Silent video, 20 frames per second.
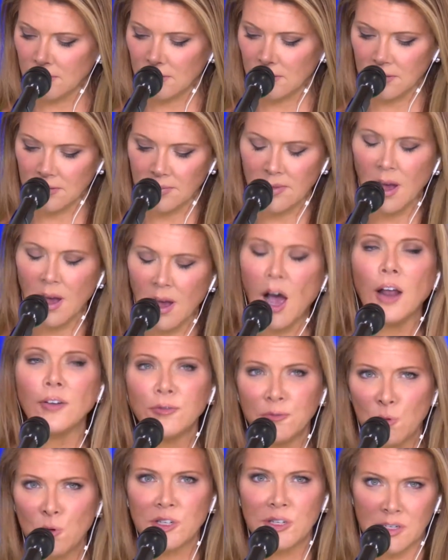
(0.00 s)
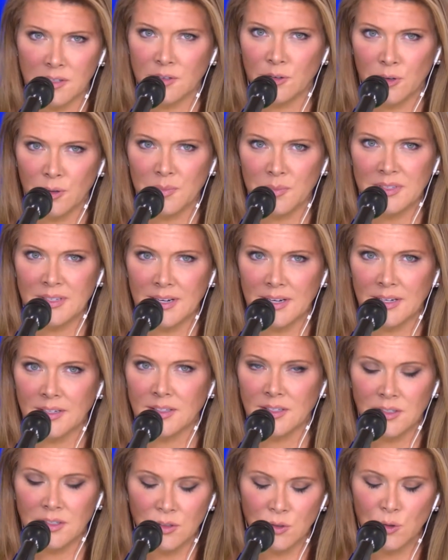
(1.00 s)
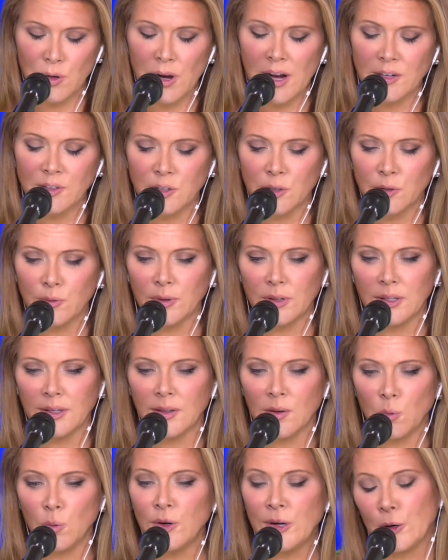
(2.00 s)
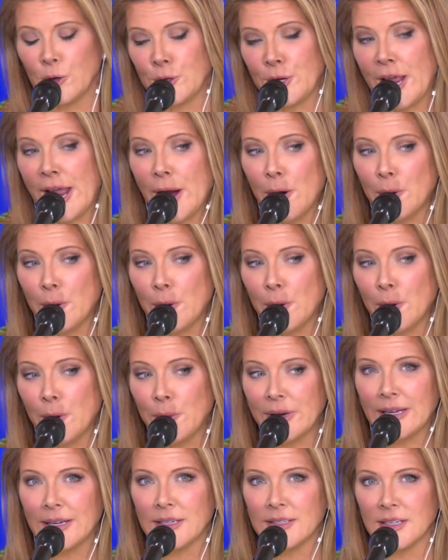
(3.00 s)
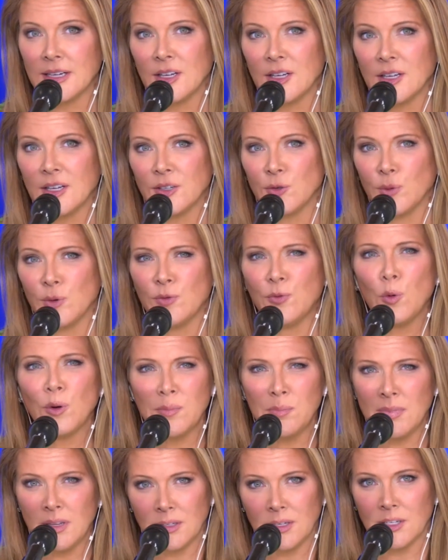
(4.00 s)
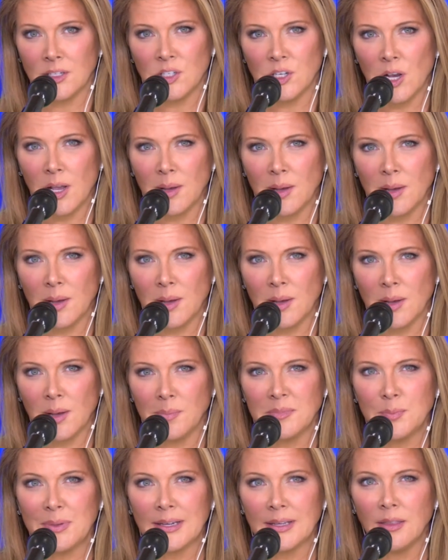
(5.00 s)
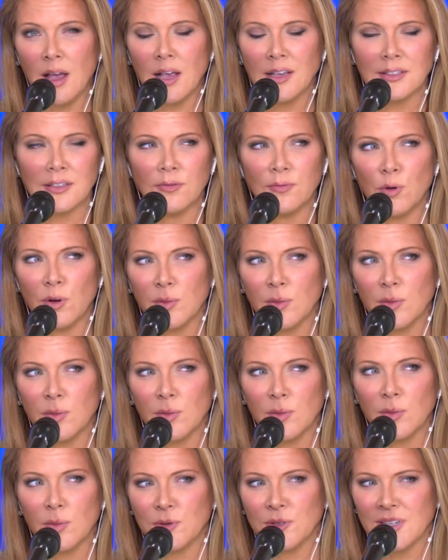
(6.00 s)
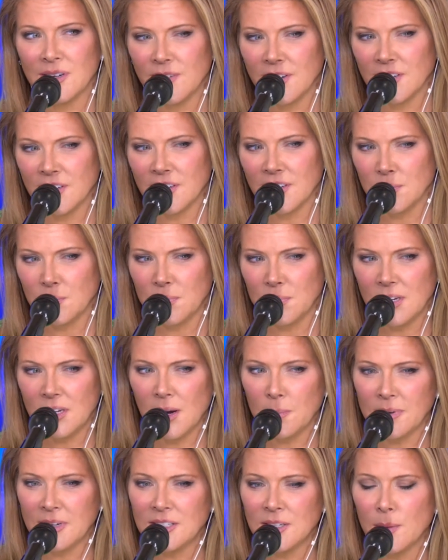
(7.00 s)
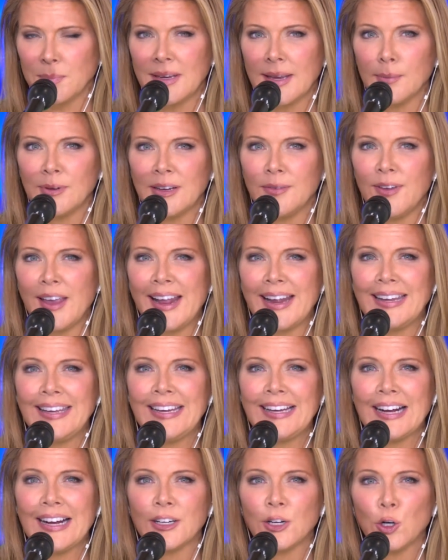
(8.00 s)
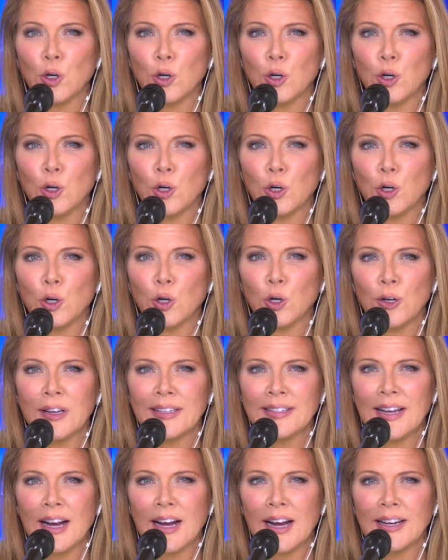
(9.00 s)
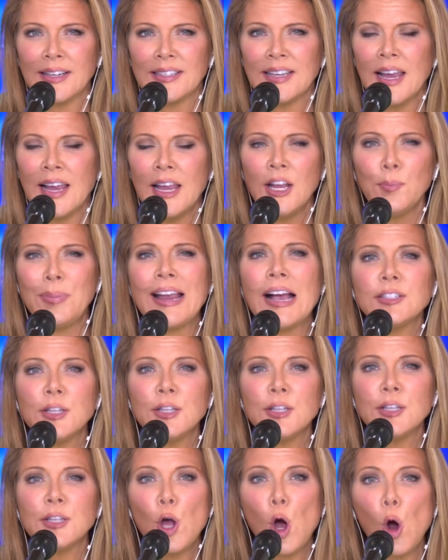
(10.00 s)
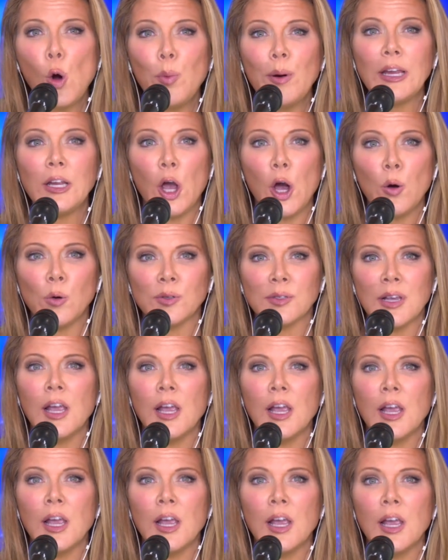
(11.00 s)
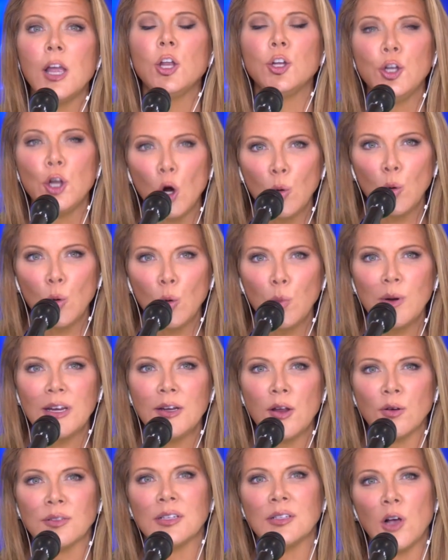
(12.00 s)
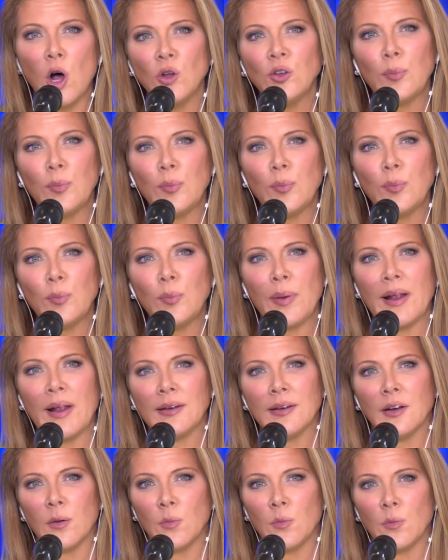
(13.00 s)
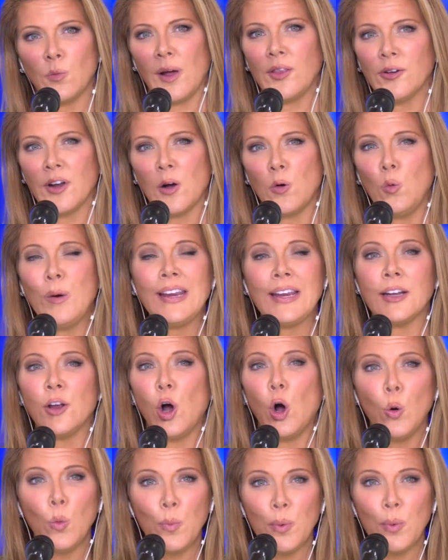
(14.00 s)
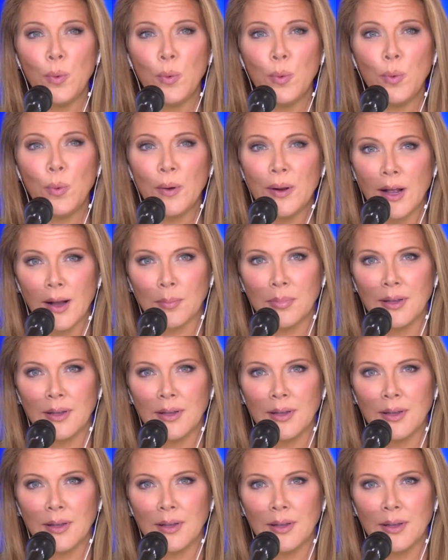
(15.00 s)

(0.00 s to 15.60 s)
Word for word: unfortunate circumstances, tragic really, that we are now in as a country with 40 million jobs being lost and 40% of S&P companies not being able to give any kind of earnings guidance because nobody knows. Nobody knows. It's all dependent on whether or not we can open up